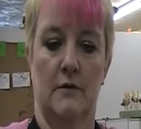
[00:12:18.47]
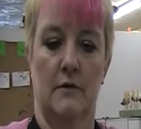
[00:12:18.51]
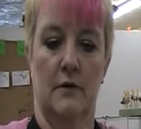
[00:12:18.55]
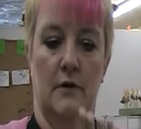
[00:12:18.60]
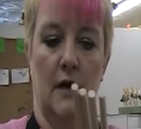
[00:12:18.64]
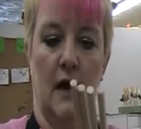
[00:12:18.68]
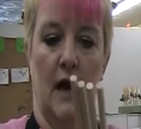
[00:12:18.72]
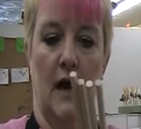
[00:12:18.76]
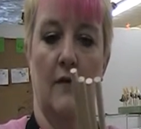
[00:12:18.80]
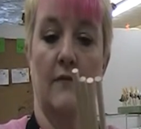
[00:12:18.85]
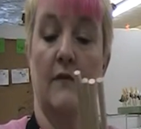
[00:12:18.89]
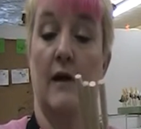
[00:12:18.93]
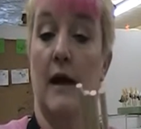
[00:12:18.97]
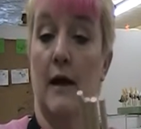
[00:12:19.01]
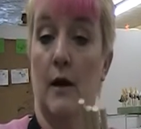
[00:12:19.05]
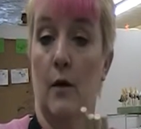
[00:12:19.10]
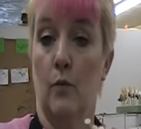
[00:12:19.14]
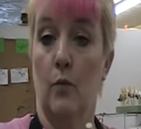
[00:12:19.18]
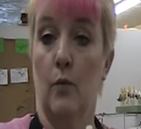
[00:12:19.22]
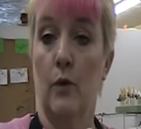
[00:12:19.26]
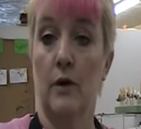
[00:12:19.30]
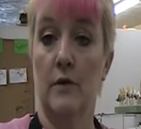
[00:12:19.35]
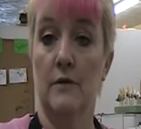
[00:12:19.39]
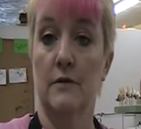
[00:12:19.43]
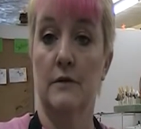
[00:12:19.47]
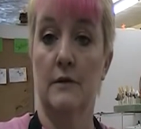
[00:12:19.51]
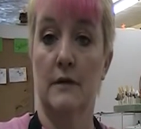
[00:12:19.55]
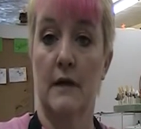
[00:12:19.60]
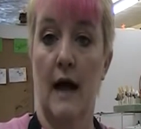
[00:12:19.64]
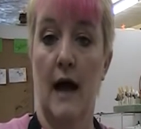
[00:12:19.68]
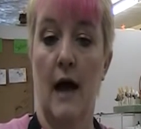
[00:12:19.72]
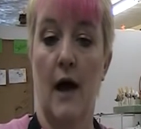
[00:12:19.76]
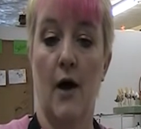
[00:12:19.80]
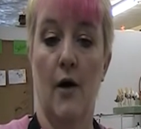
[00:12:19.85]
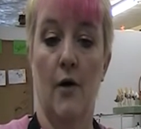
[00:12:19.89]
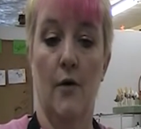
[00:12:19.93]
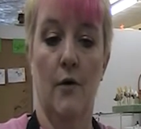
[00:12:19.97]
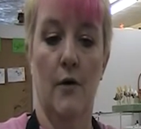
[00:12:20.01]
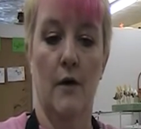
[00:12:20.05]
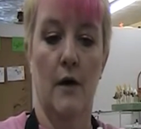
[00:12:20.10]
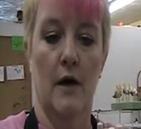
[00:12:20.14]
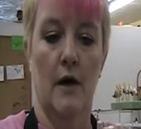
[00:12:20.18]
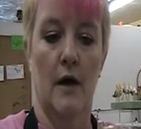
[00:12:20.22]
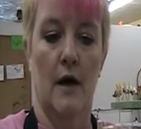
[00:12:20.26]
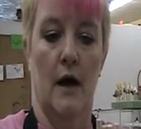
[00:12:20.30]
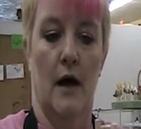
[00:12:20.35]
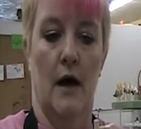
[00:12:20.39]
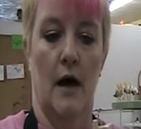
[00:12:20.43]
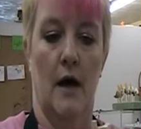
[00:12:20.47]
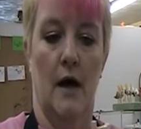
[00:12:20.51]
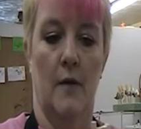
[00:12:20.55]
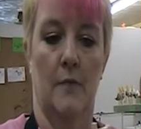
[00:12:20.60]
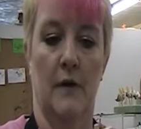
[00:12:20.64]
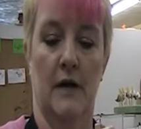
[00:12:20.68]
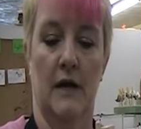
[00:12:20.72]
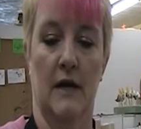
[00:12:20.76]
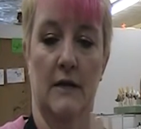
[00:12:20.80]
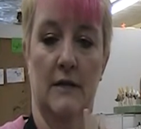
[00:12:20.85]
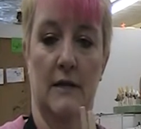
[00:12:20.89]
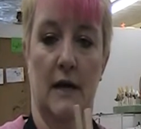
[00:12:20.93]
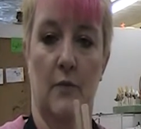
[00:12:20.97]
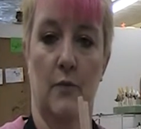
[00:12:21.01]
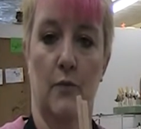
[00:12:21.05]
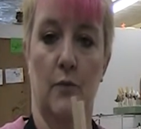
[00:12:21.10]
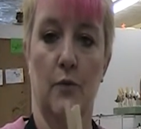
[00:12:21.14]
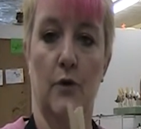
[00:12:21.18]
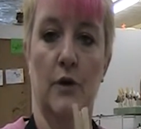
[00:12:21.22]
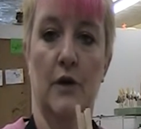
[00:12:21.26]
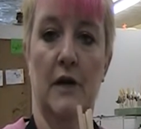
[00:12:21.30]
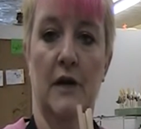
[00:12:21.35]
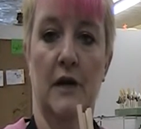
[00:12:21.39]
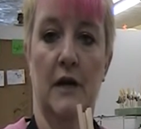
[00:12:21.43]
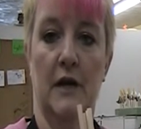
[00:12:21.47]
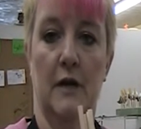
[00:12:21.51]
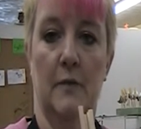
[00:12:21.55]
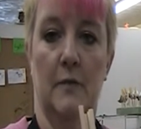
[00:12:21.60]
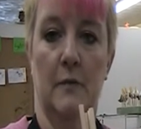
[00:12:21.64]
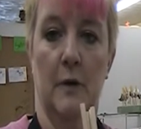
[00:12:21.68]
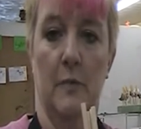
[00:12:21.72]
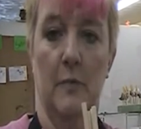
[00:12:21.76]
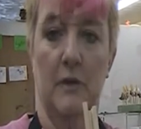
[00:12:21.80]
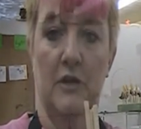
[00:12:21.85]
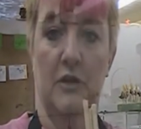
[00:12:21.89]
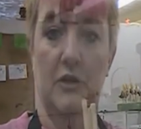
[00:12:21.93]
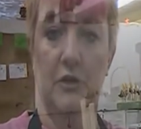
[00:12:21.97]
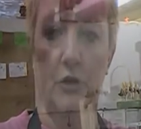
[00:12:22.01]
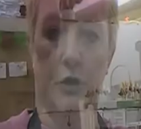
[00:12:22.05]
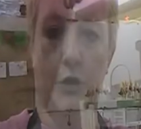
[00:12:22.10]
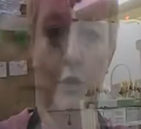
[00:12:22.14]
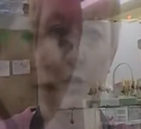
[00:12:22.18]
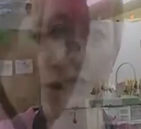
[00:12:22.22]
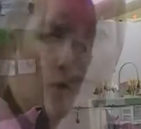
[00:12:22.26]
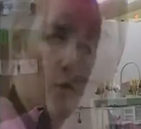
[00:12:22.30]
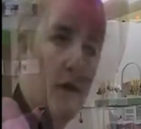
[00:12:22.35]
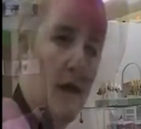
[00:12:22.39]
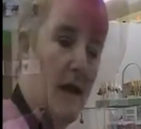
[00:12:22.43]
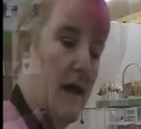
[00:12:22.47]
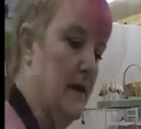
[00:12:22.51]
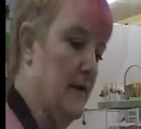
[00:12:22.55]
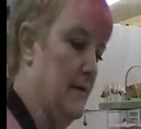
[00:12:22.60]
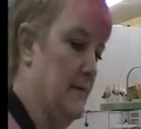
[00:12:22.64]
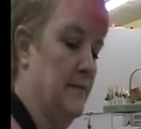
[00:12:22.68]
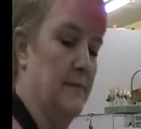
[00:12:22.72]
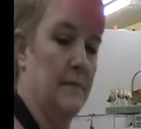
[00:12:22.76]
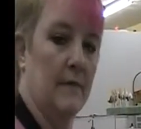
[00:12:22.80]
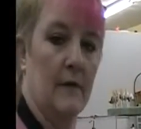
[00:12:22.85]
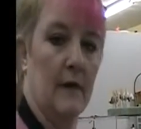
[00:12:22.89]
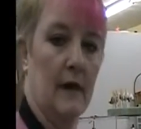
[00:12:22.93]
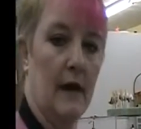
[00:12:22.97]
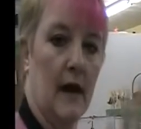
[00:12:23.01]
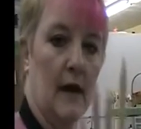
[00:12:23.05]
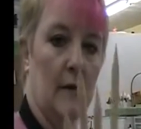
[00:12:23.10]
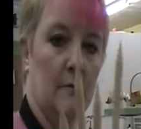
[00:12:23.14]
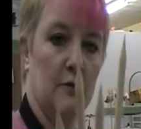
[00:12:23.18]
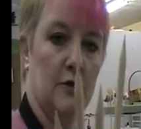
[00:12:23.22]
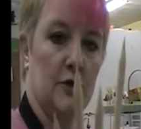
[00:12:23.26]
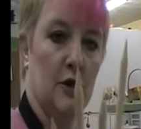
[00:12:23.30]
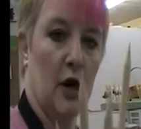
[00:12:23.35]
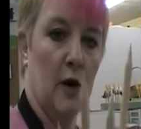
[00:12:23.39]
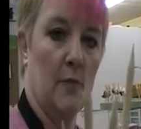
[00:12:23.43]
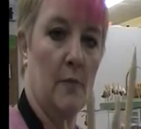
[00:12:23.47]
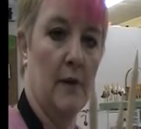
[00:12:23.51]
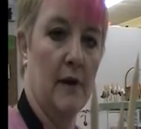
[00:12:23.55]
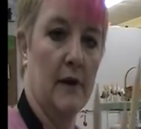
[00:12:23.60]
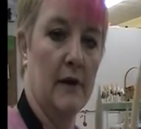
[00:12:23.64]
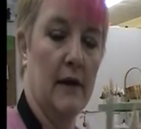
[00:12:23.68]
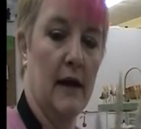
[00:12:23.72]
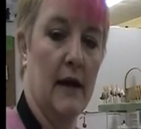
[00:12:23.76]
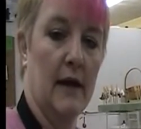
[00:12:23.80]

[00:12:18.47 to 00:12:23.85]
kind of like a Wilton dowel, because I really need them to be sturdy. Okay, got them sharpened.